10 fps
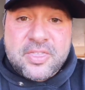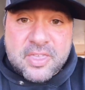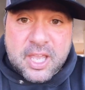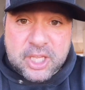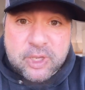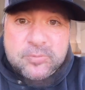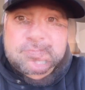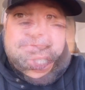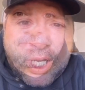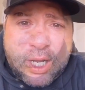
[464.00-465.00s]
Thank you.
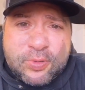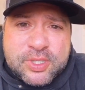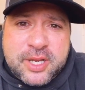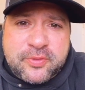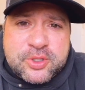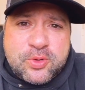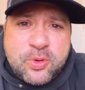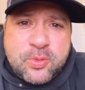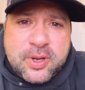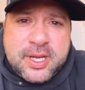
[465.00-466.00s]
Little Johnny was late for
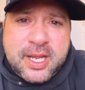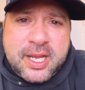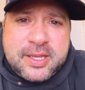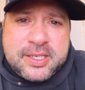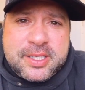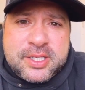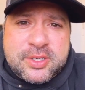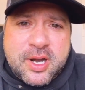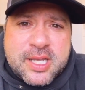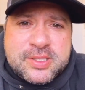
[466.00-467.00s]
school one day, and the
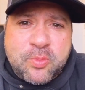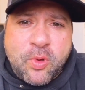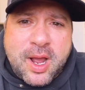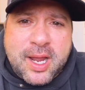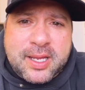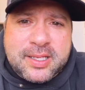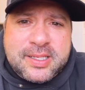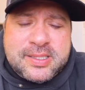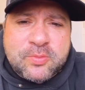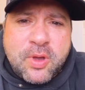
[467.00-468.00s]
teacher asked him why. He
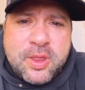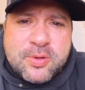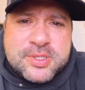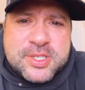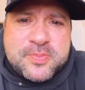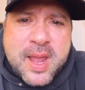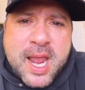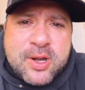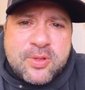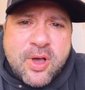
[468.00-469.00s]
said, Well, there was this
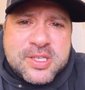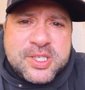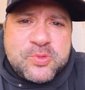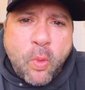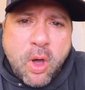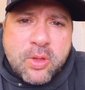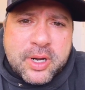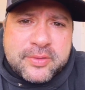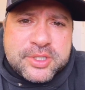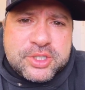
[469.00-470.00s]
man who lost his wallet
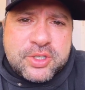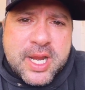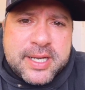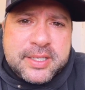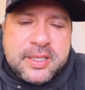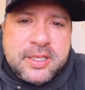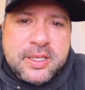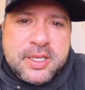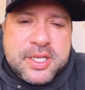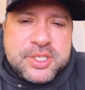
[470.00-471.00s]
on the street.
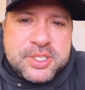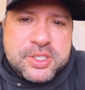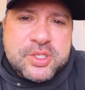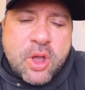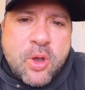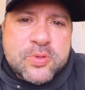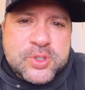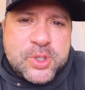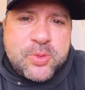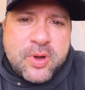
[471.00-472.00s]
She says, Oh,
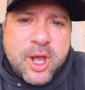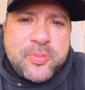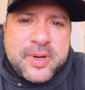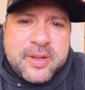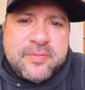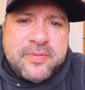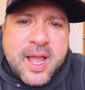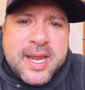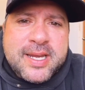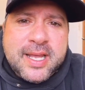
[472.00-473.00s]
so you were helping him
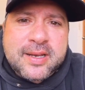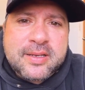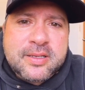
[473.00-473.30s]
find it.